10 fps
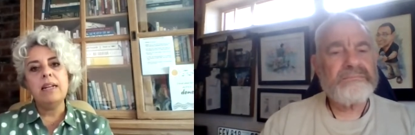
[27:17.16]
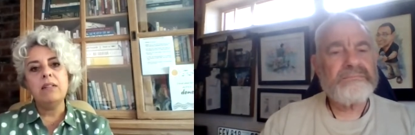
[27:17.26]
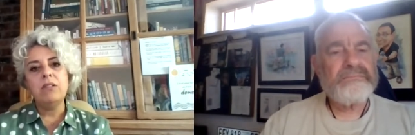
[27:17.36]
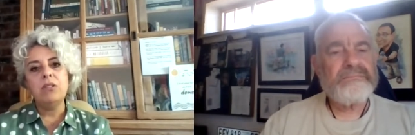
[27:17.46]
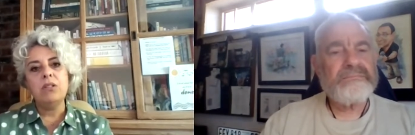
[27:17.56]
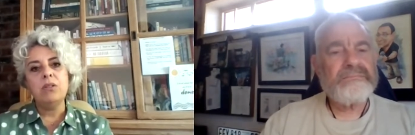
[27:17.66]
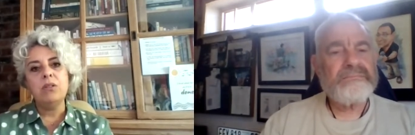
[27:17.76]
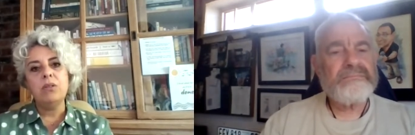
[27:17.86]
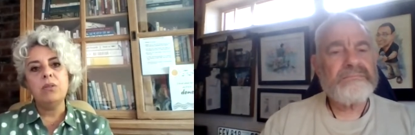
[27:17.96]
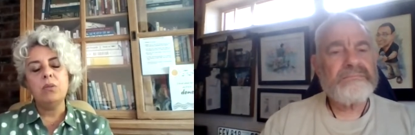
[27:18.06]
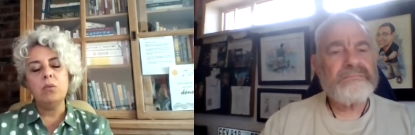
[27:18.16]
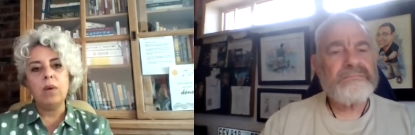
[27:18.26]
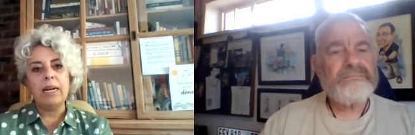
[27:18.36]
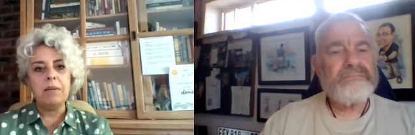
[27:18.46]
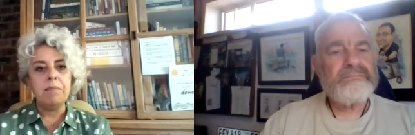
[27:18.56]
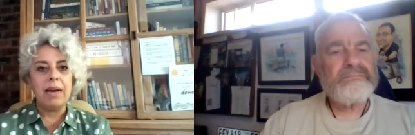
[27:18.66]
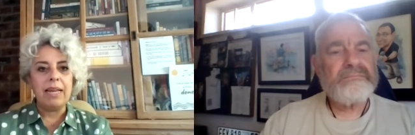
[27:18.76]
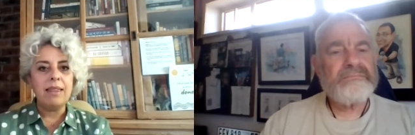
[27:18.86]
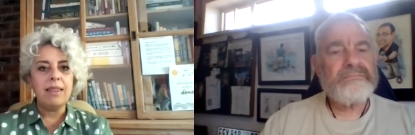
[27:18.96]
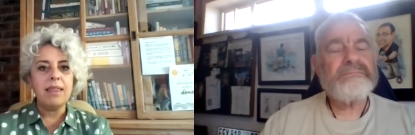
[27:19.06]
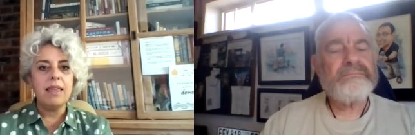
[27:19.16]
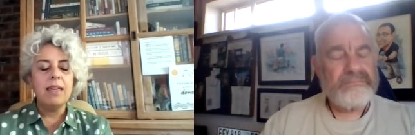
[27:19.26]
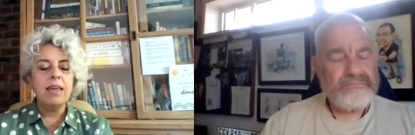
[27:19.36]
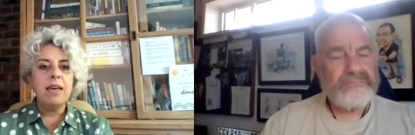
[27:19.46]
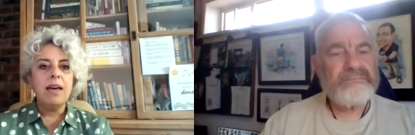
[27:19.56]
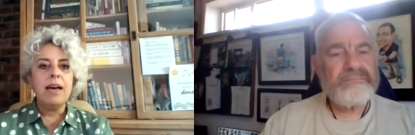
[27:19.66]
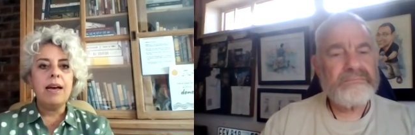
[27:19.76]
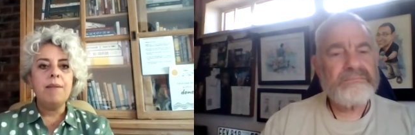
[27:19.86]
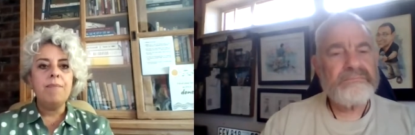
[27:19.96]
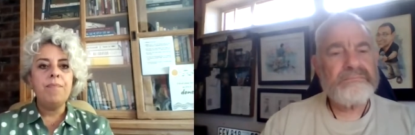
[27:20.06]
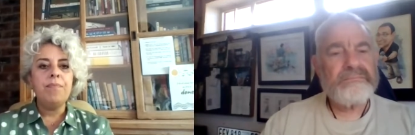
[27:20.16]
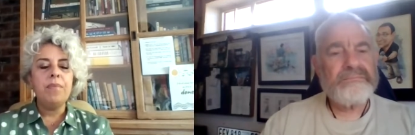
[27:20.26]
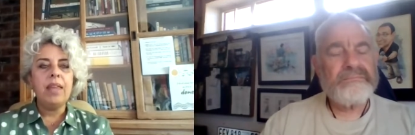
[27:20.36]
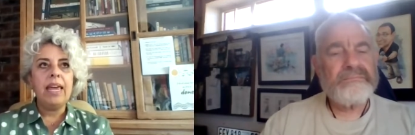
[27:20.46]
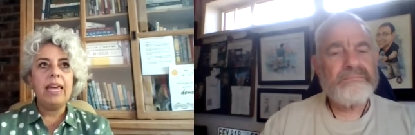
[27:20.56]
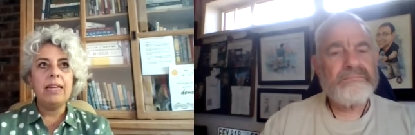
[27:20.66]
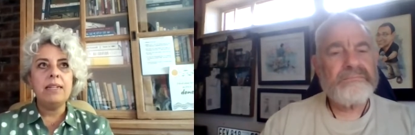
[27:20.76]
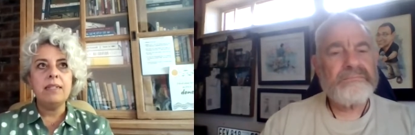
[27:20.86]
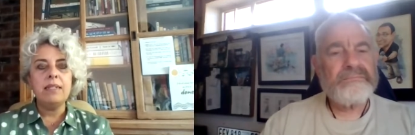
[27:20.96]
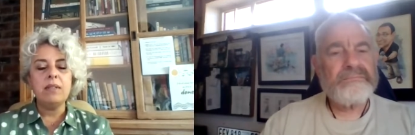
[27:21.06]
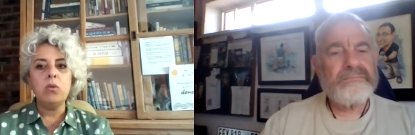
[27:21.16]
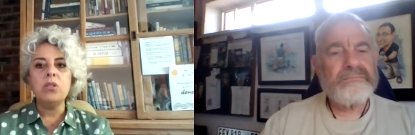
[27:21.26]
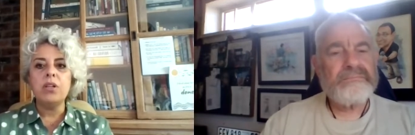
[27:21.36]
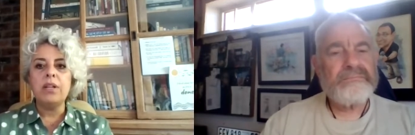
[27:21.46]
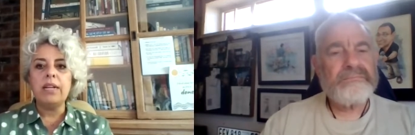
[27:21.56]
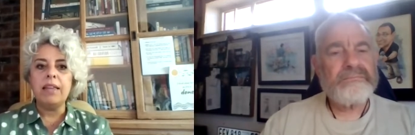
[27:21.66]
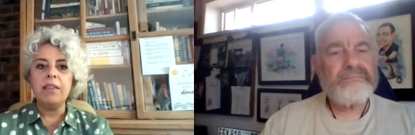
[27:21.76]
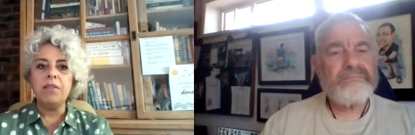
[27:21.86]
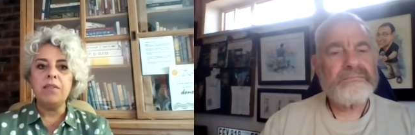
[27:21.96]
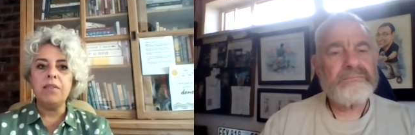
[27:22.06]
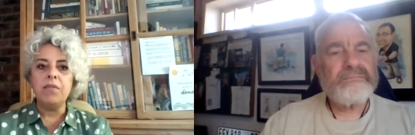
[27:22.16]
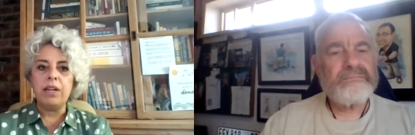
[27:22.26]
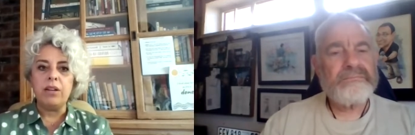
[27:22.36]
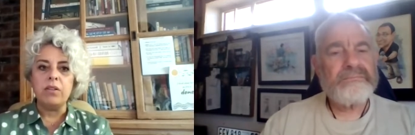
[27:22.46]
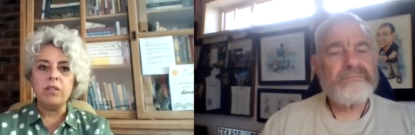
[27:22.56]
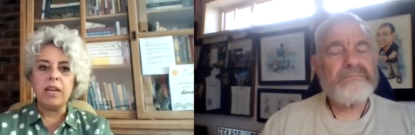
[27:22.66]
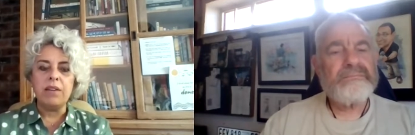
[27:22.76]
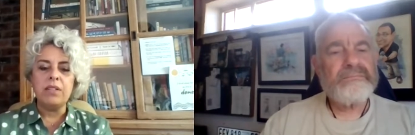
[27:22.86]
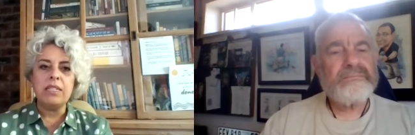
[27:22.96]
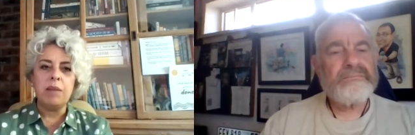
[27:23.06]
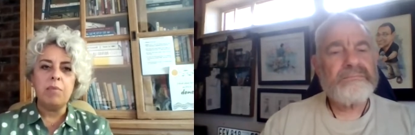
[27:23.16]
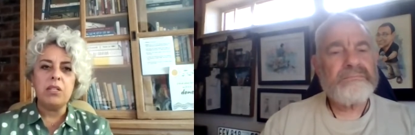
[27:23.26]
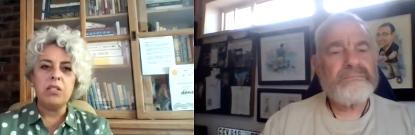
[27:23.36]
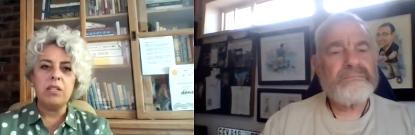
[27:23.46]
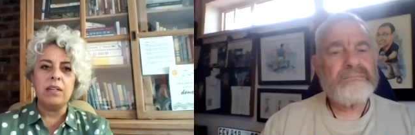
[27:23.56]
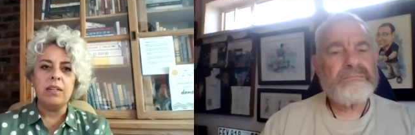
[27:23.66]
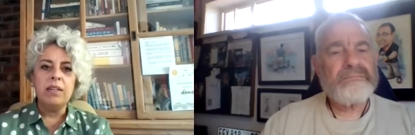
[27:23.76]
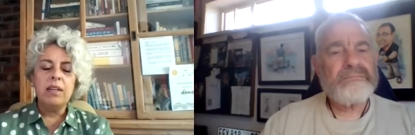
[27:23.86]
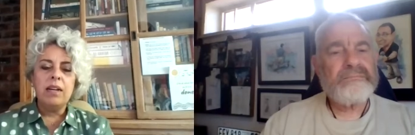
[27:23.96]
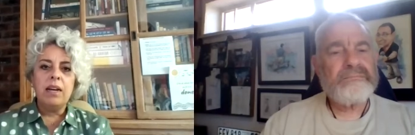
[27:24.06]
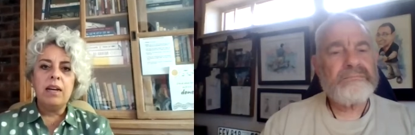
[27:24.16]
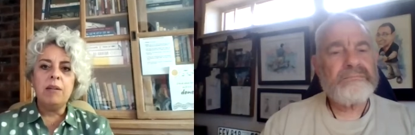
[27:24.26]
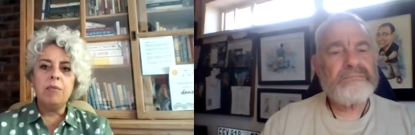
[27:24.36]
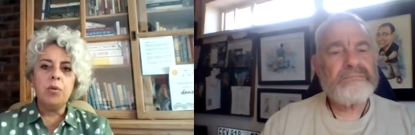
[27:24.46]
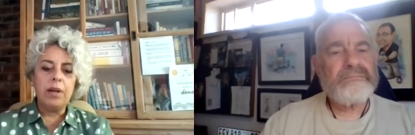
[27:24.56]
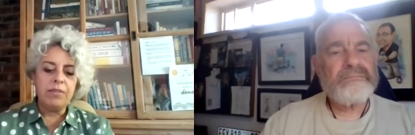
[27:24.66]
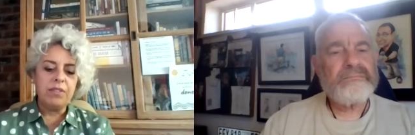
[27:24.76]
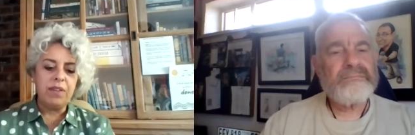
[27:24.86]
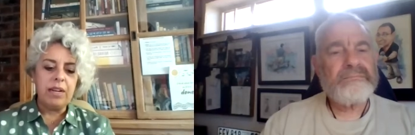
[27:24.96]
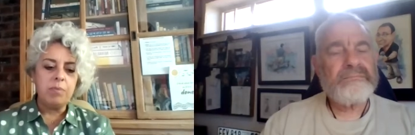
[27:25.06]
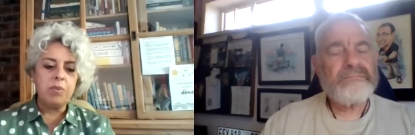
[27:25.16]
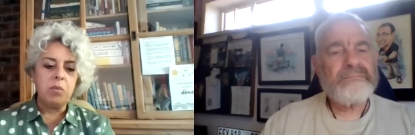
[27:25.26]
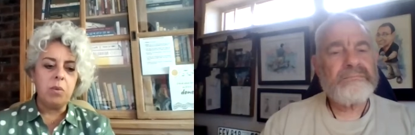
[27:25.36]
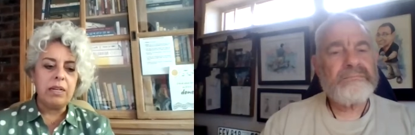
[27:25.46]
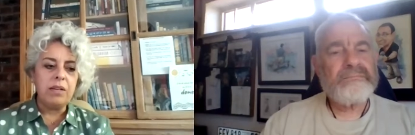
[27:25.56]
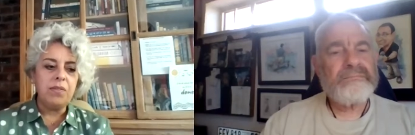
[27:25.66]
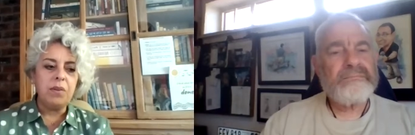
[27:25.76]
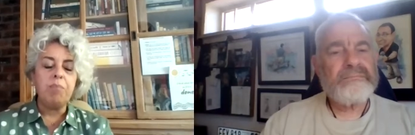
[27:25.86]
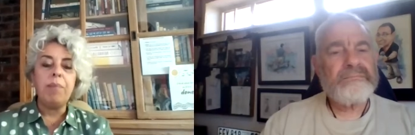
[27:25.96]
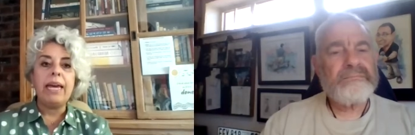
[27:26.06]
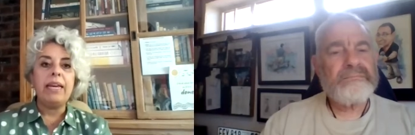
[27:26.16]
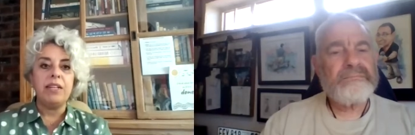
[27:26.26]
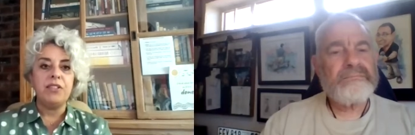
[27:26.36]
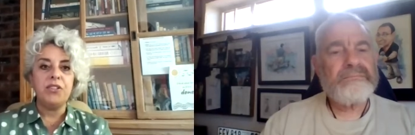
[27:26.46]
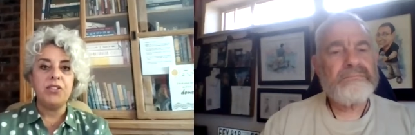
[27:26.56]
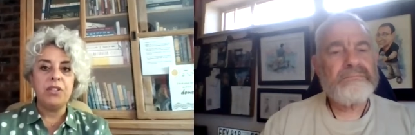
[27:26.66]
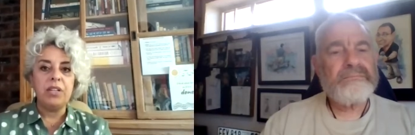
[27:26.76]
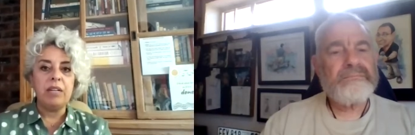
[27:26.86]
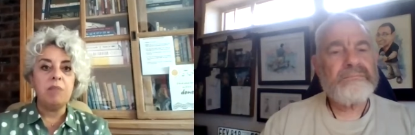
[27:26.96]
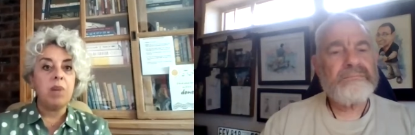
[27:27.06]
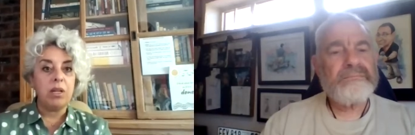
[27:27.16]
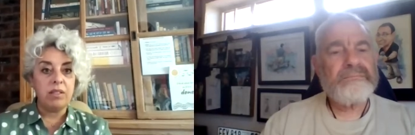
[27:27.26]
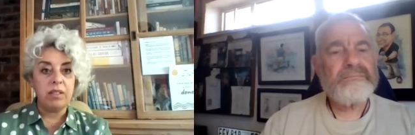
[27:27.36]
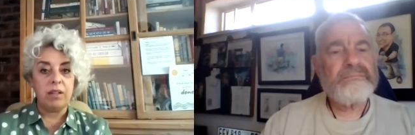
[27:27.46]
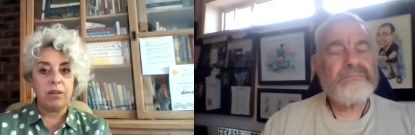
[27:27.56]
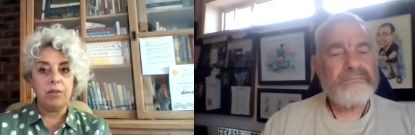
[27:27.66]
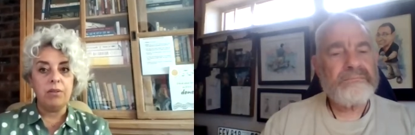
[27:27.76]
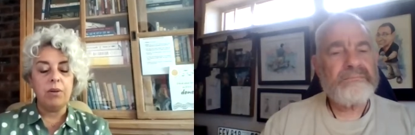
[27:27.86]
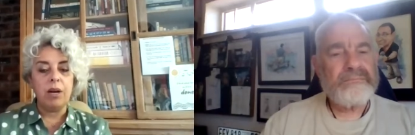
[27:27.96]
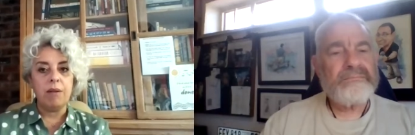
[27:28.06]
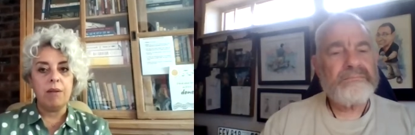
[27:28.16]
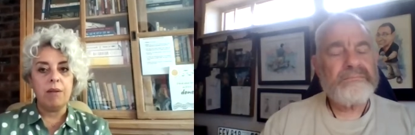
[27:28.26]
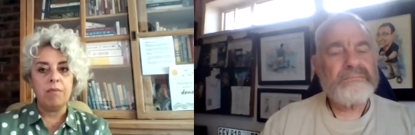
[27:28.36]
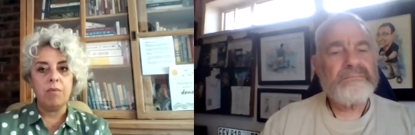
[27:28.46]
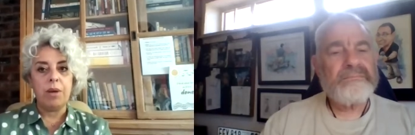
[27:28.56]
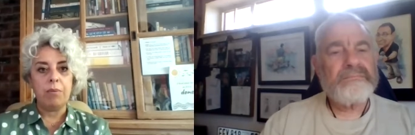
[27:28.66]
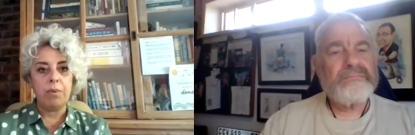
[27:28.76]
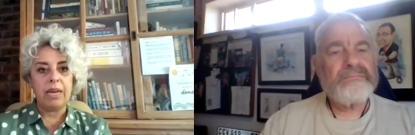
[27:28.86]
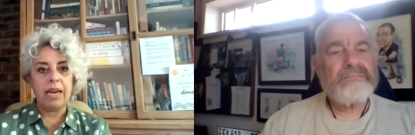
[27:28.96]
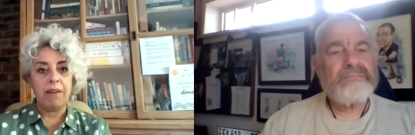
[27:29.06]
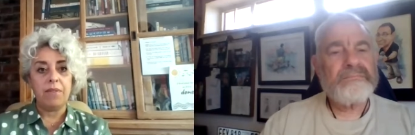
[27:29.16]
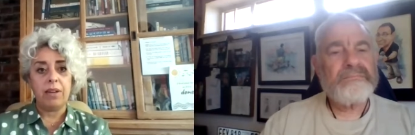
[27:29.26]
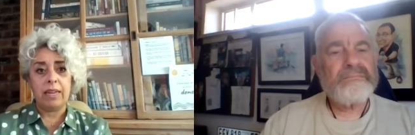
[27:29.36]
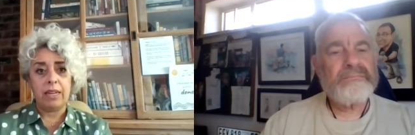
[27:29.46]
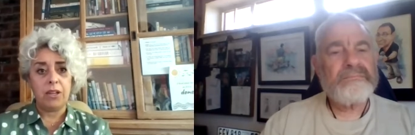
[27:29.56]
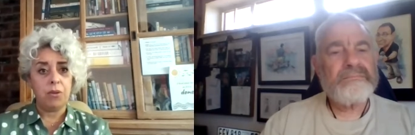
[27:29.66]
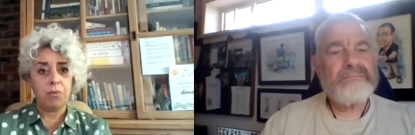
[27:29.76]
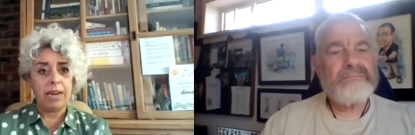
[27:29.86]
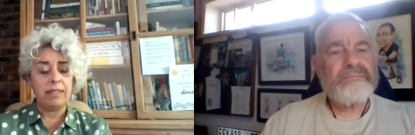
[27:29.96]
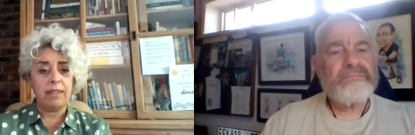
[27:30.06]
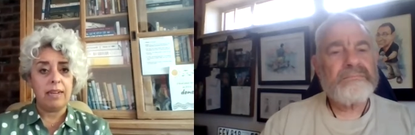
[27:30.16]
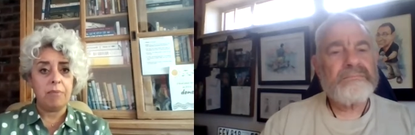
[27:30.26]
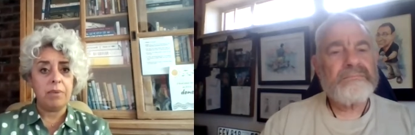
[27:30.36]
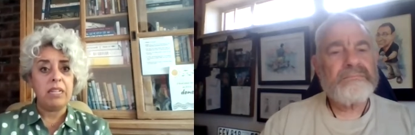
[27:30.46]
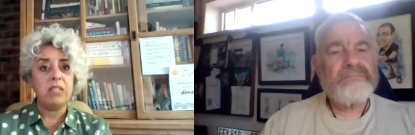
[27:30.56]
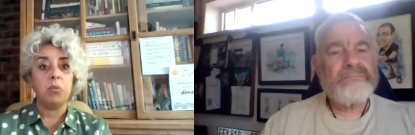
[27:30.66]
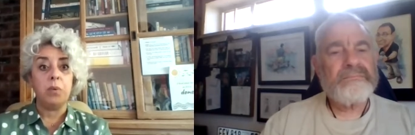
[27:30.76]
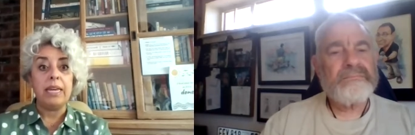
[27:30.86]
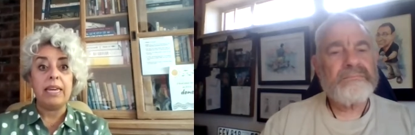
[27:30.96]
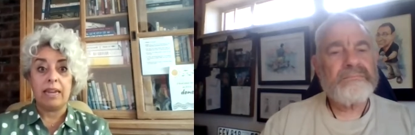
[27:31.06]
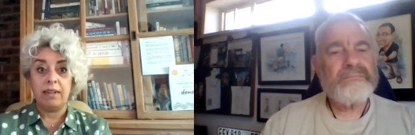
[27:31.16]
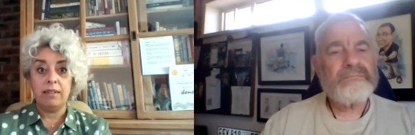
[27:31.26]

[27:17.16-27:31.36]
Speaker 1: I'll do one a month, um, and also in other venues. I've established a um, or I've developed a wonderful package in Montagu um, where we have a curated Lebanese weekend.